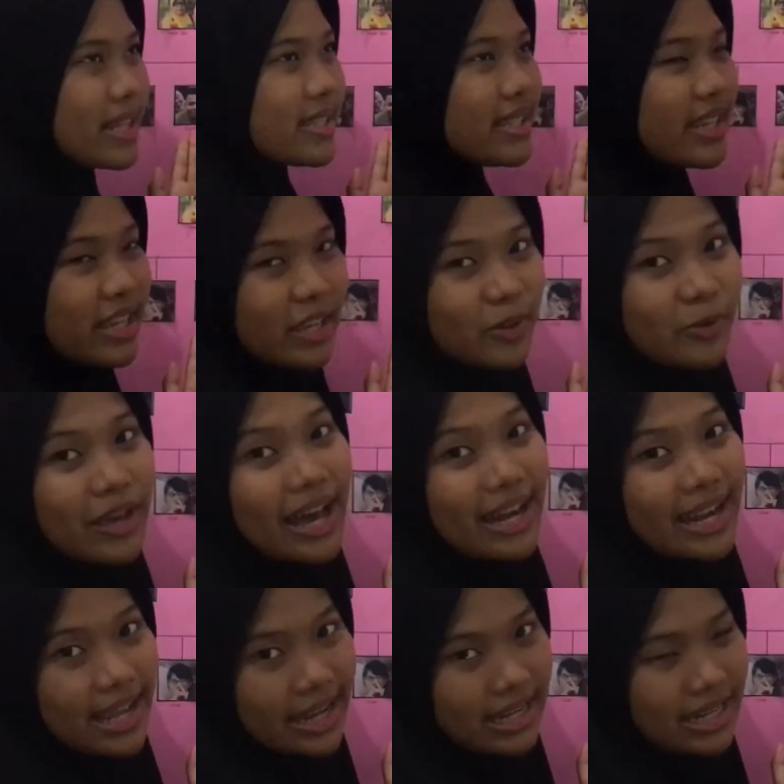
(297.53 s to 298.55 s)
is Diki Dwi
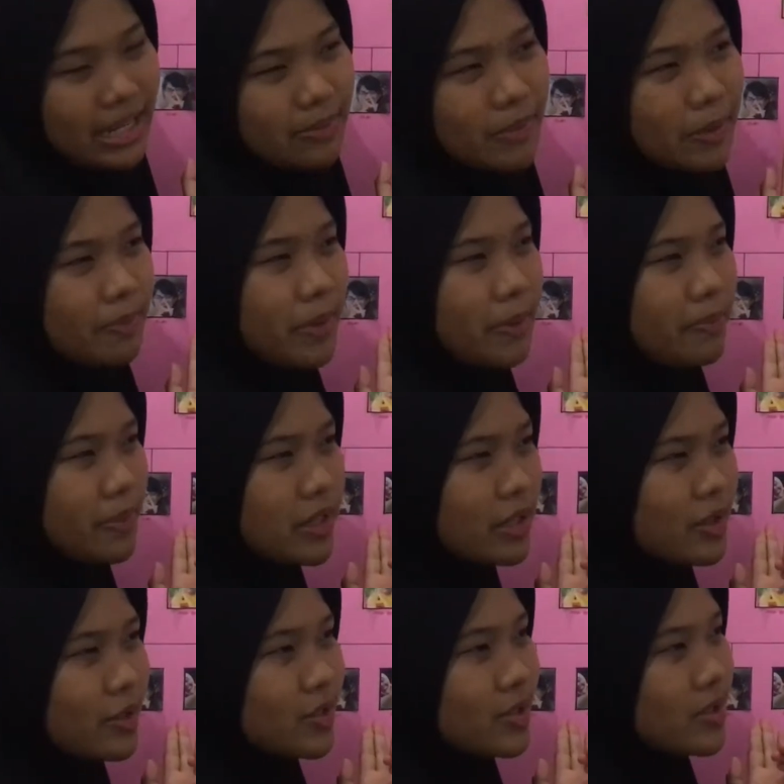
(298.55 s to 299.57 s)
Aryadi, but people
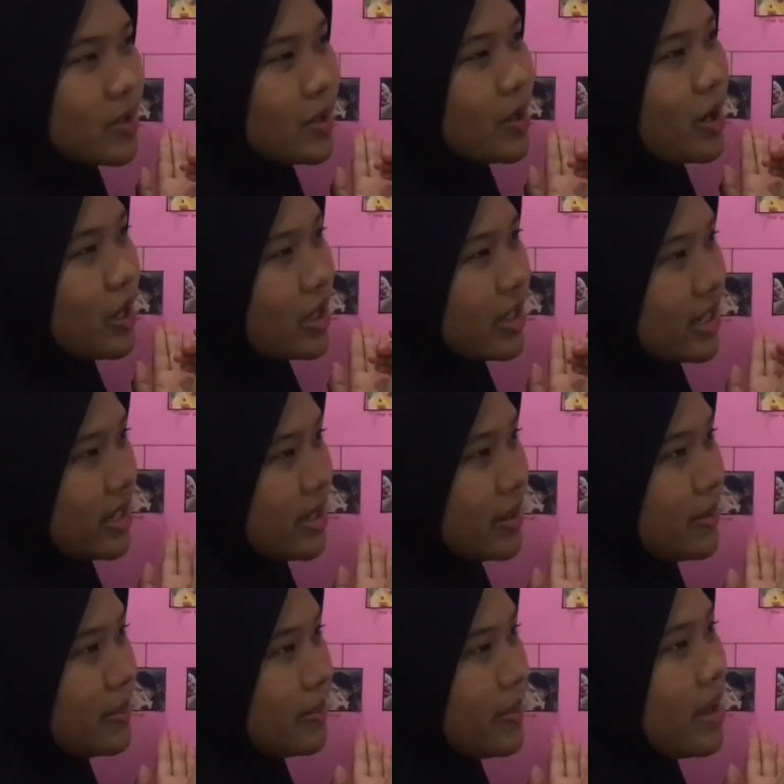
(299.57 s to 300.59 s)
used to call
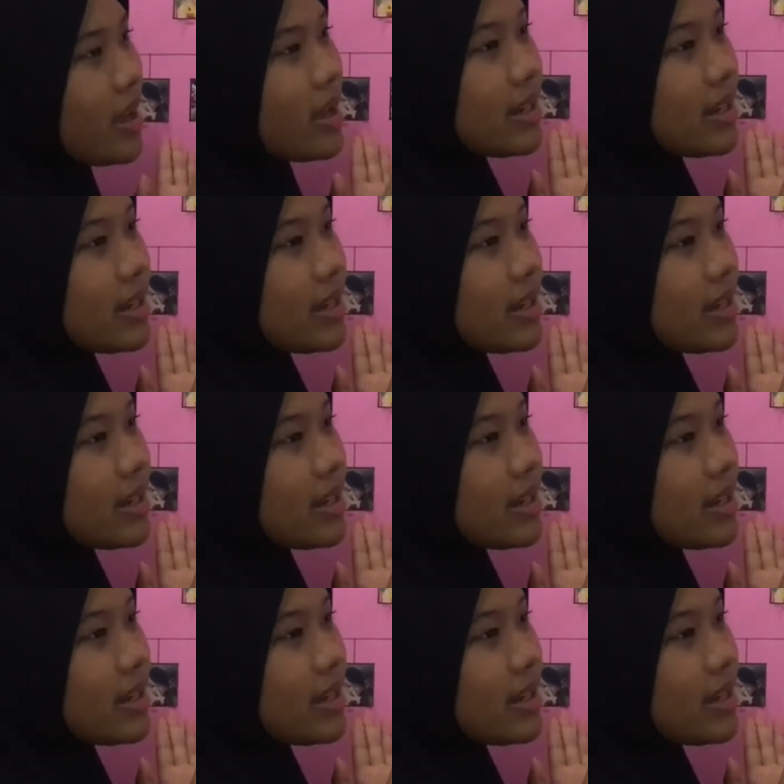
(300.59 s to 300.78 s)
him